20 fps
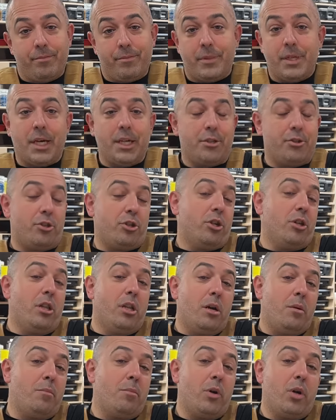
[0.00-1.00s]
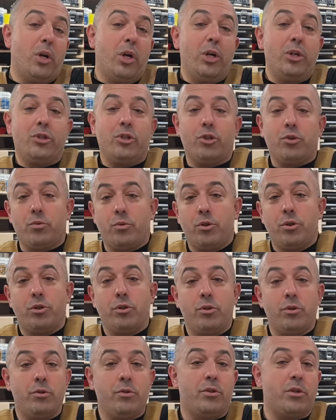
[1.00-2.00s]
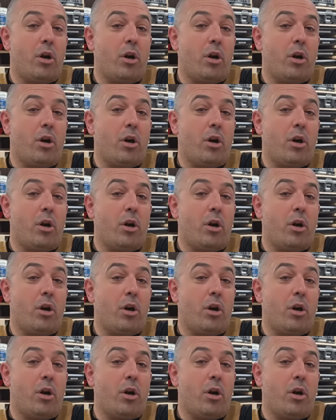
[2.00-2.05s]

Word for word: That's your lumber, screws,